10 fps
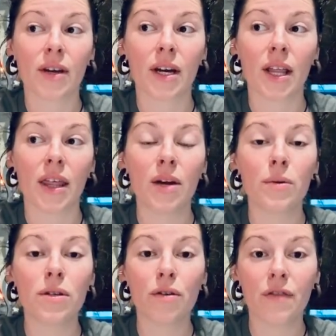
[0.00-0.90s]
I think it was
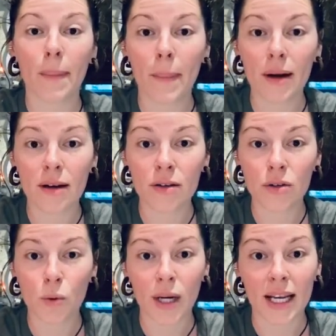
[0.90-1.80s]
November
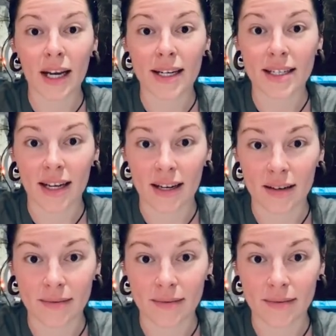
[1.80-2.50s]
2019.